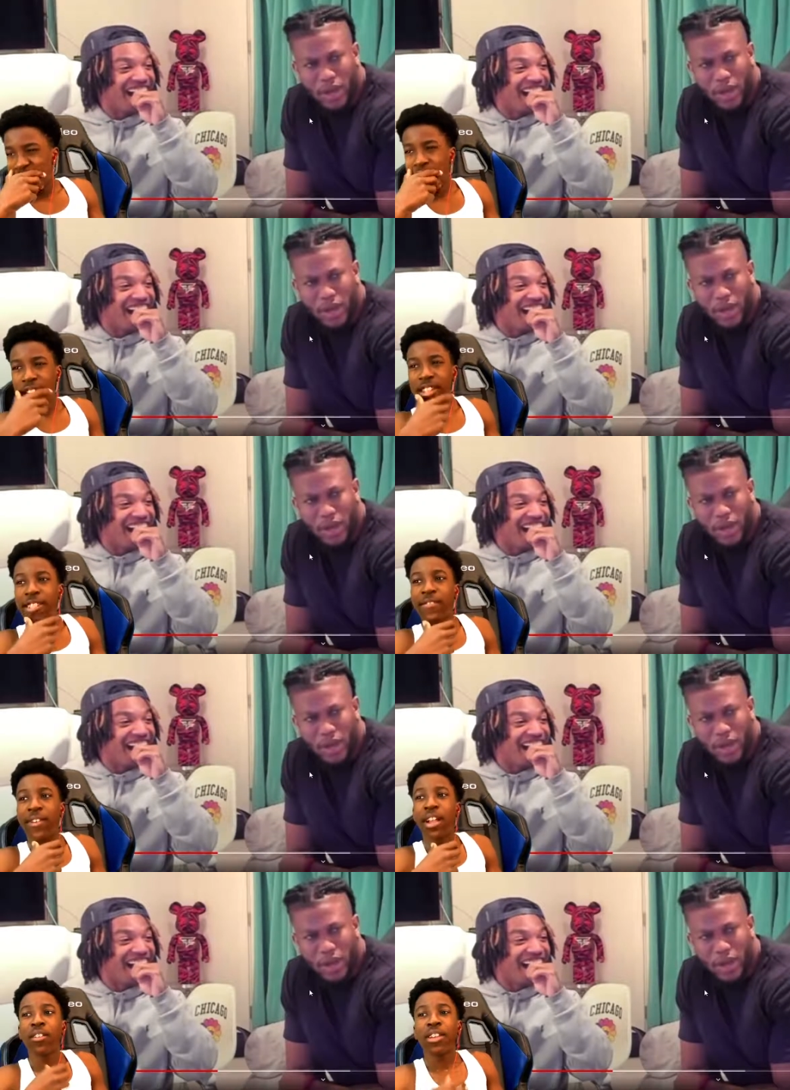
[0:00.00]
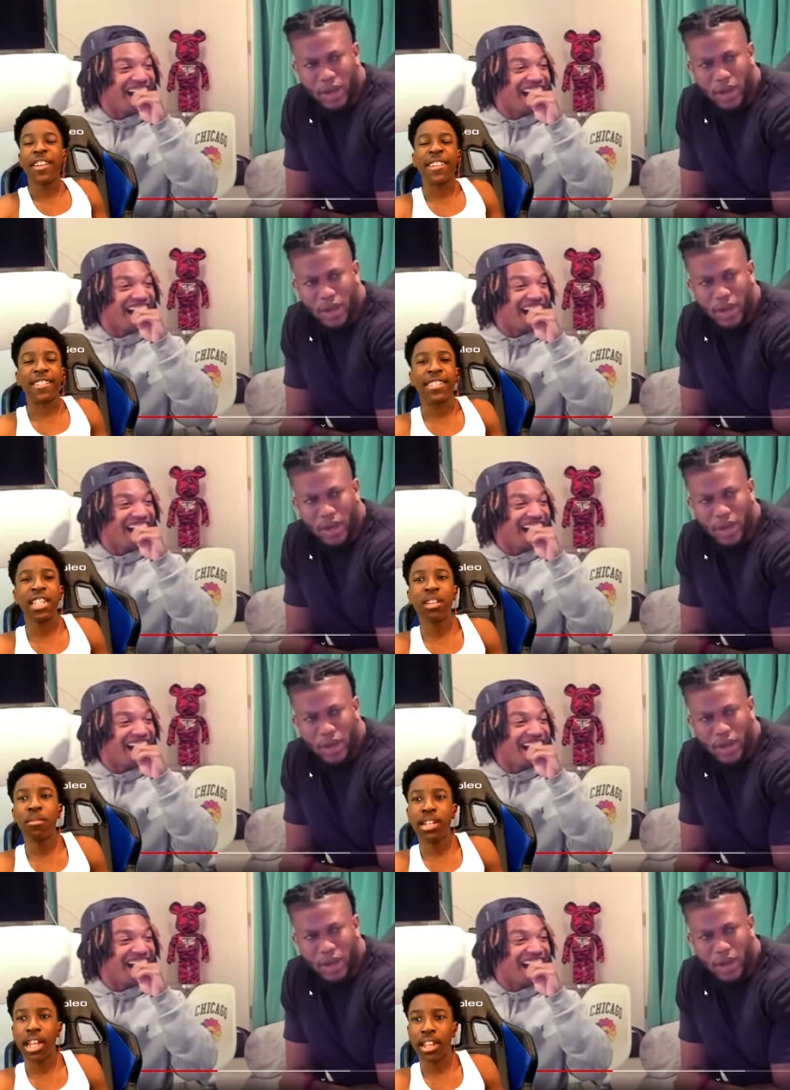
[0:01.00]
Speaker 1: He looks very
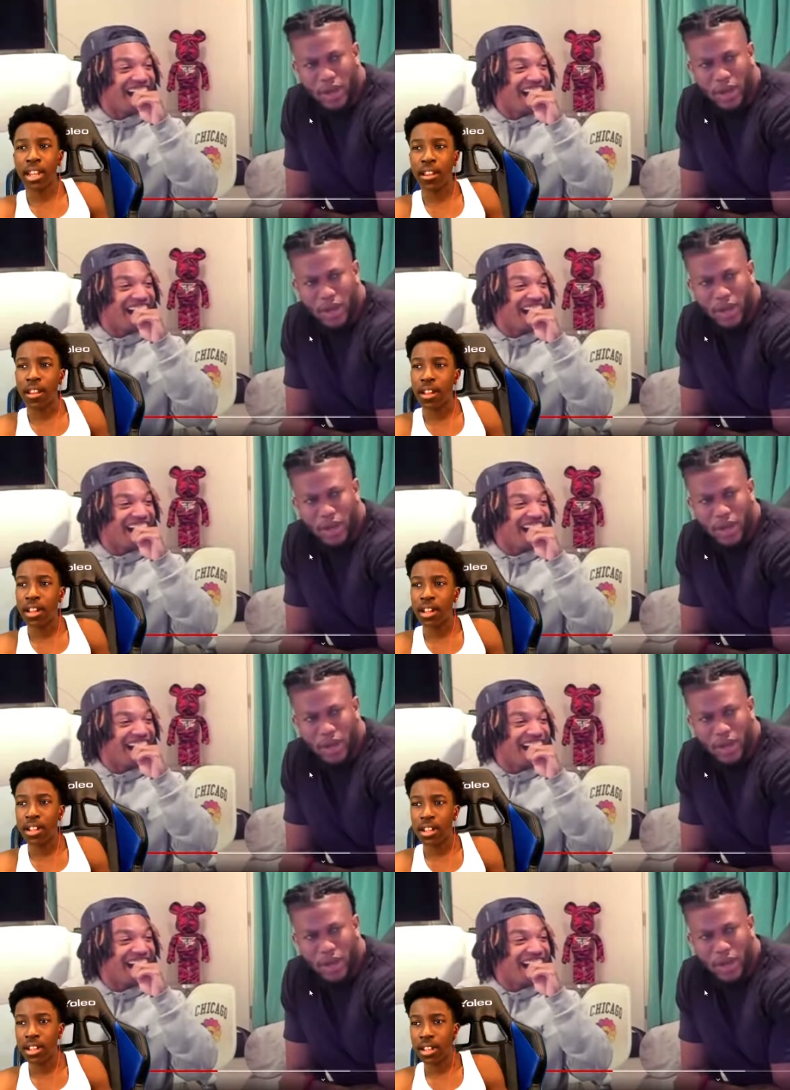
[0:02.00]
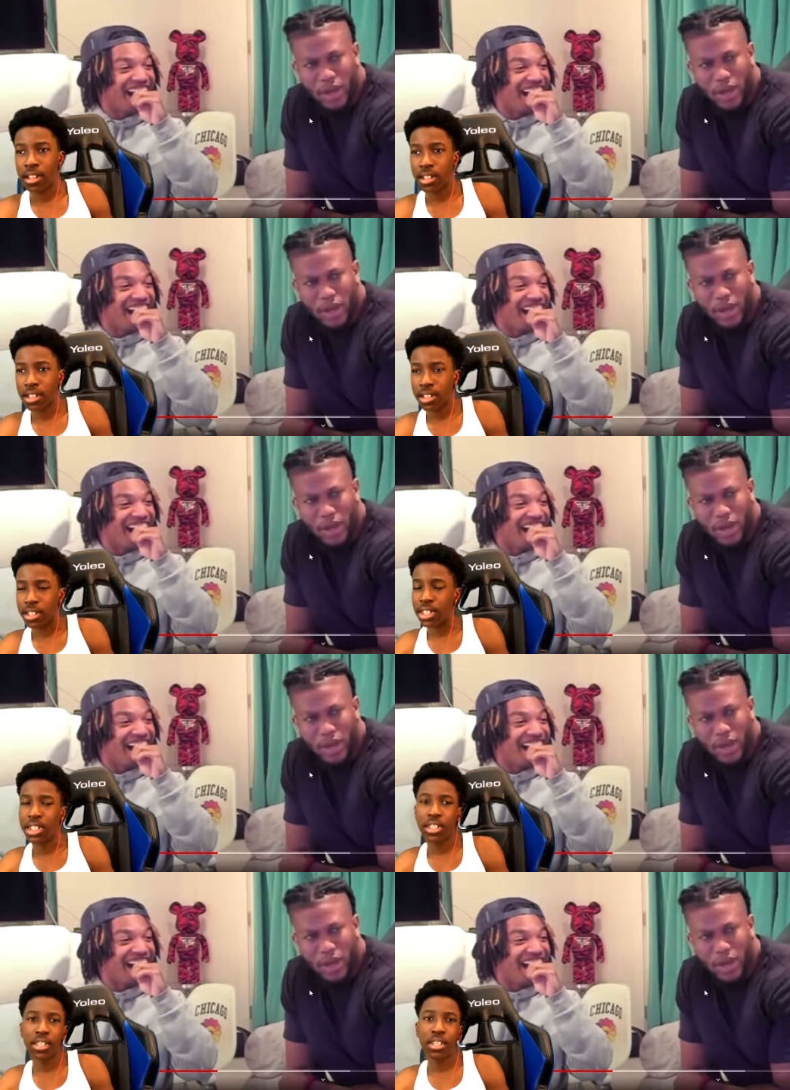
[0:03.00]
intimidating.
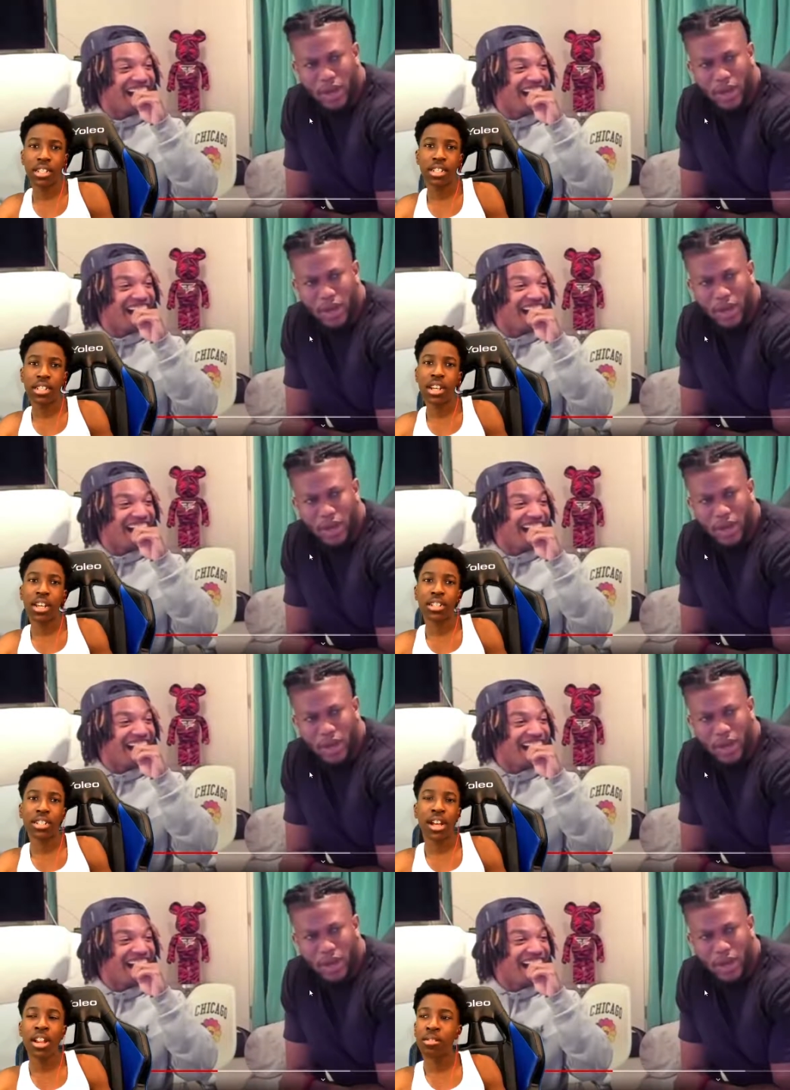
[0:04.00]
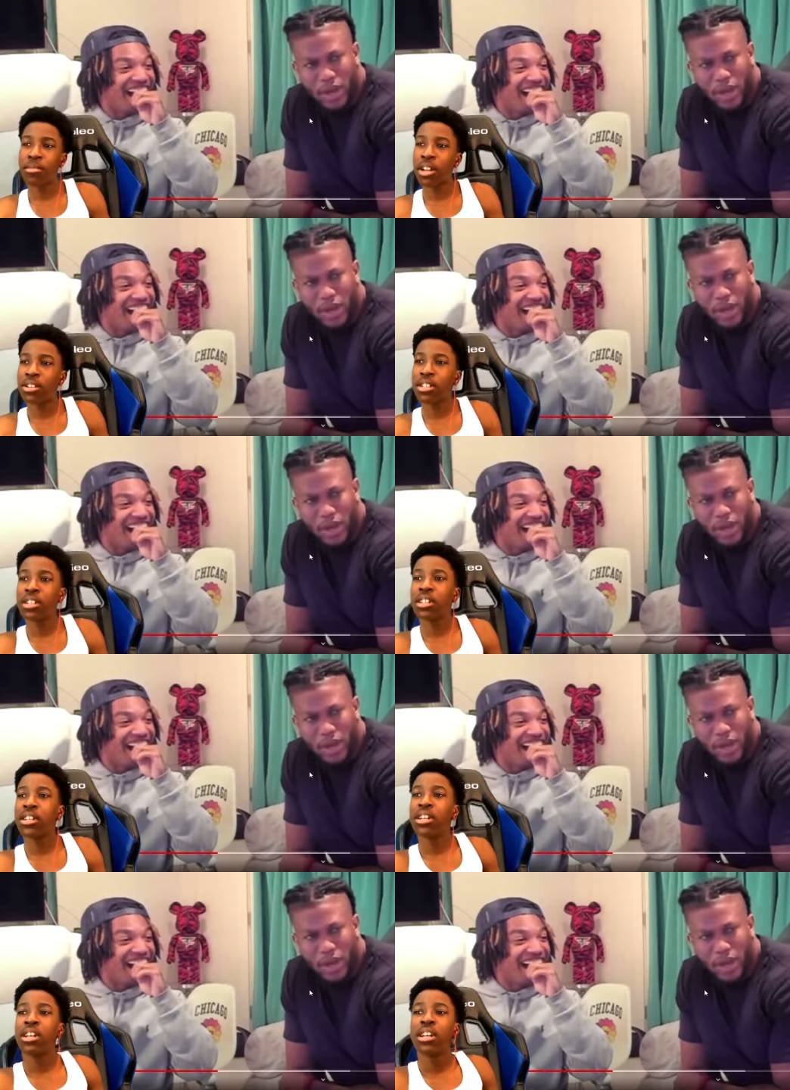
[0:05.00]
Zeus, Zs, how do you pronounce it?
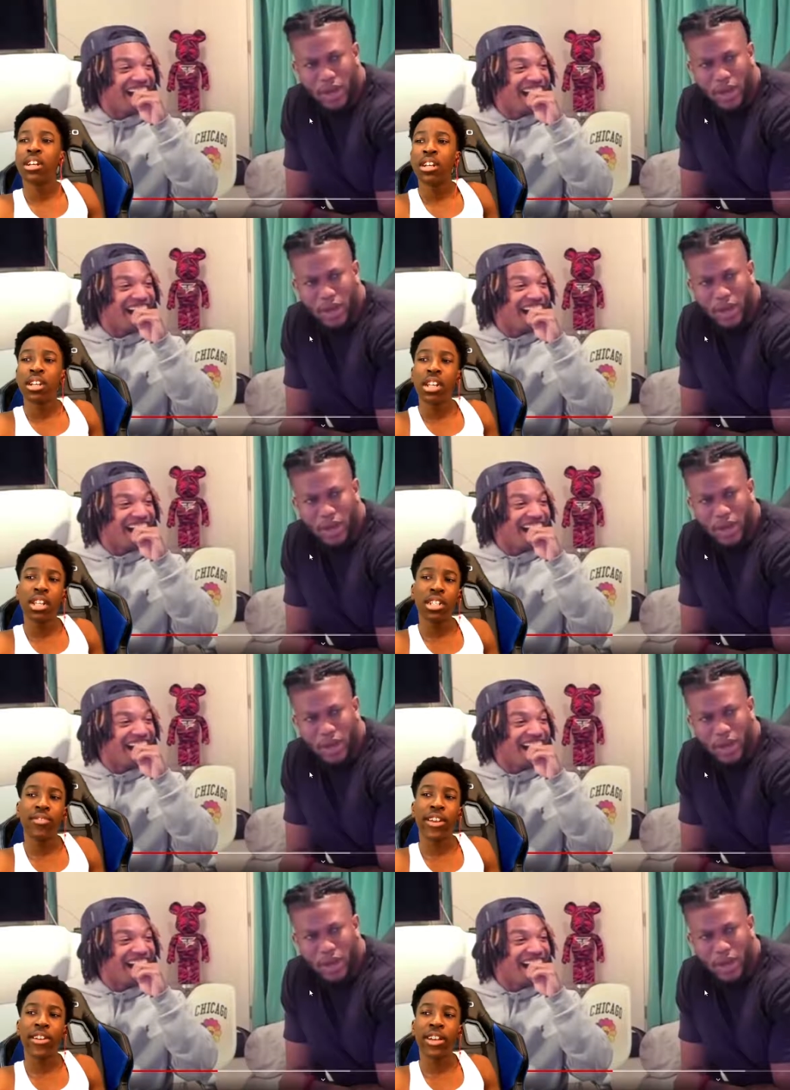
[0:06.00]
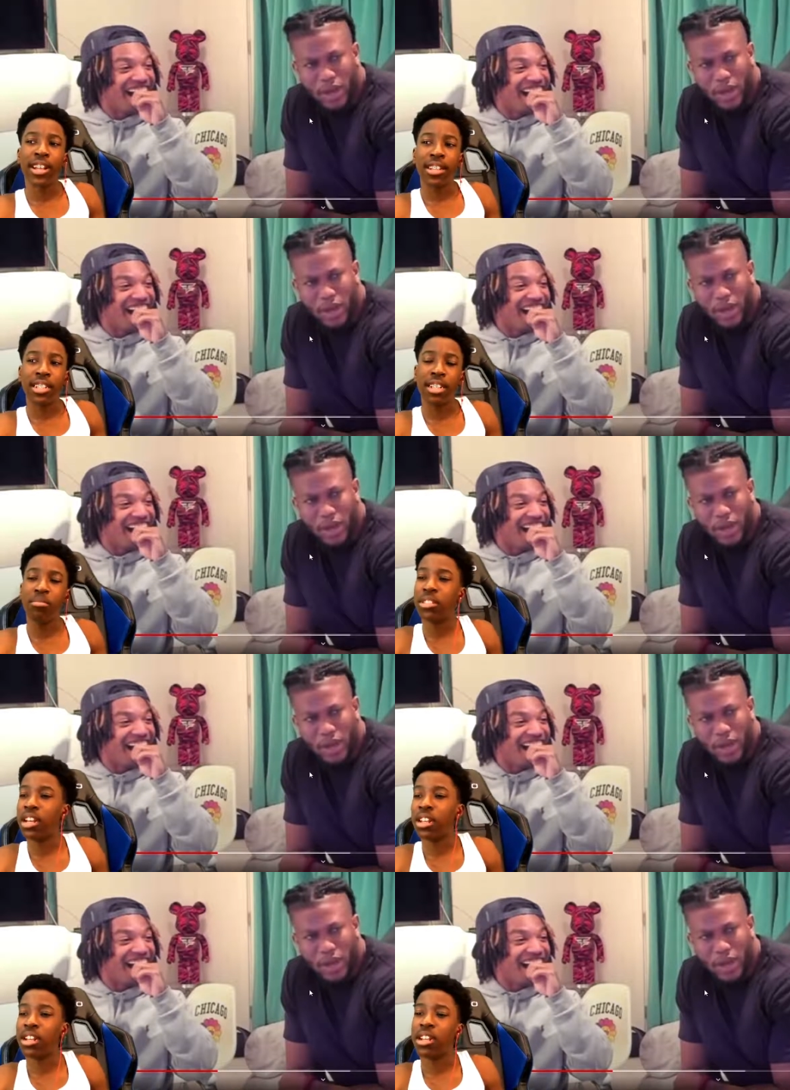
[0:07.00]
He looks very
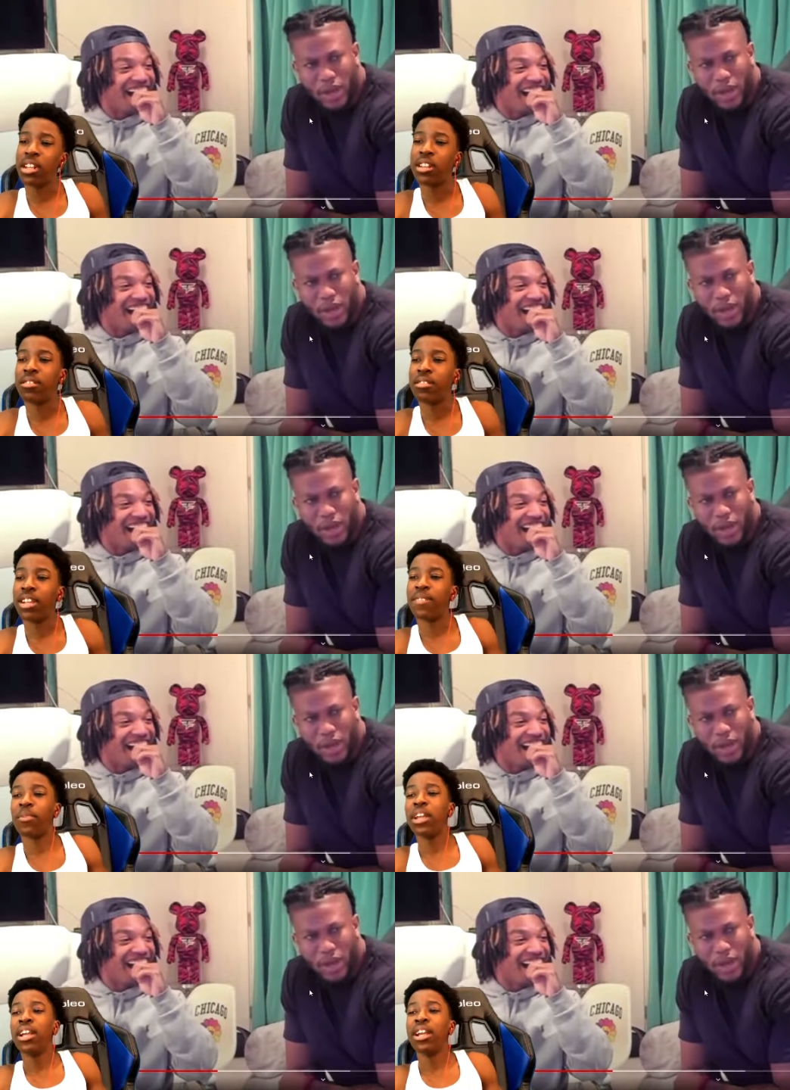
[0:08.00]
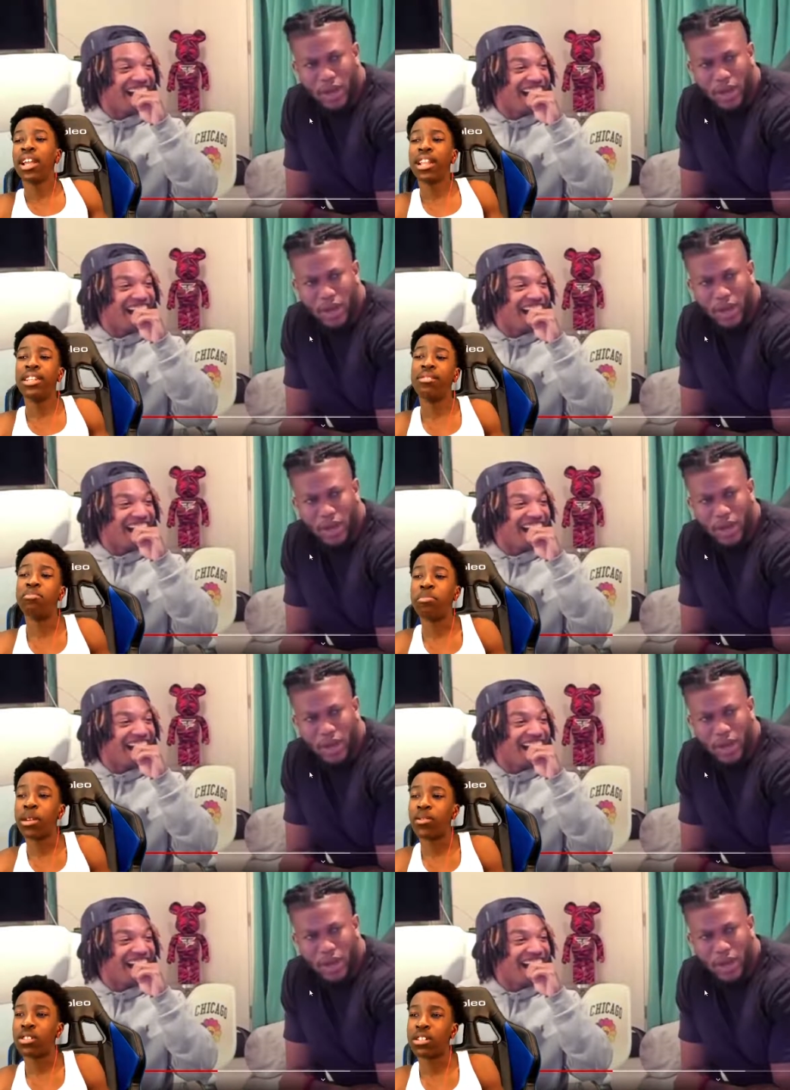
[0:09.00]
intimidating, you know what I'm saying? And he's
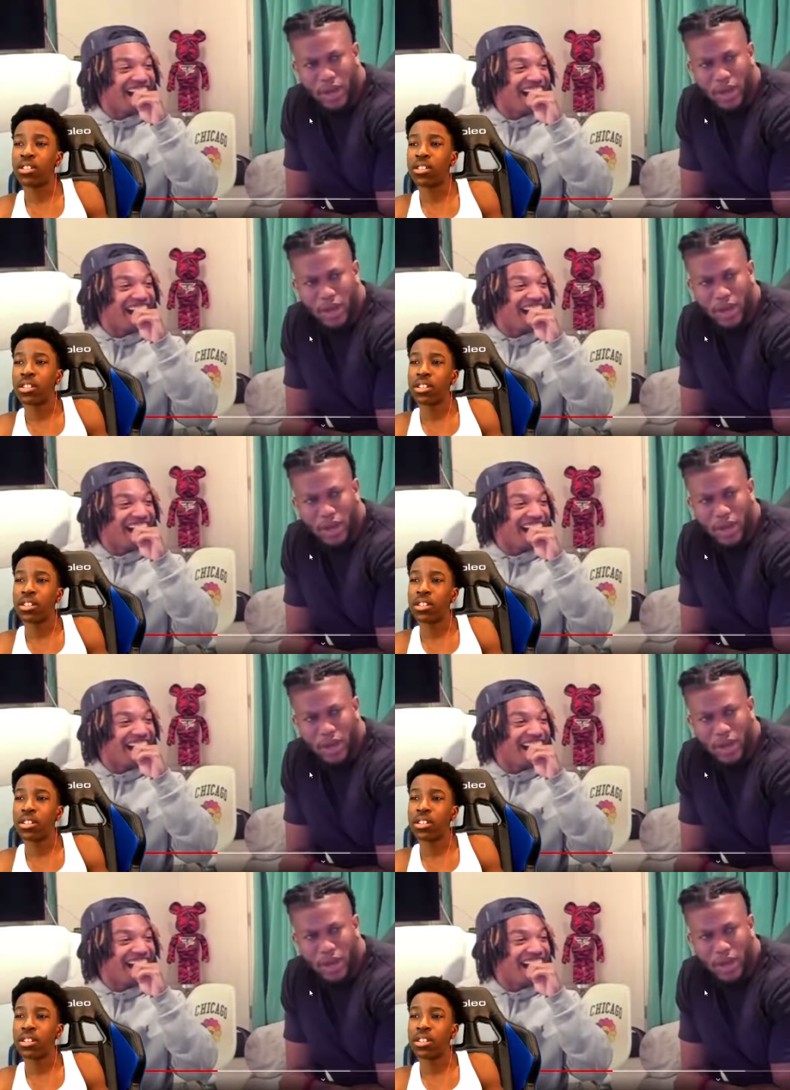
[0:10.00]
built.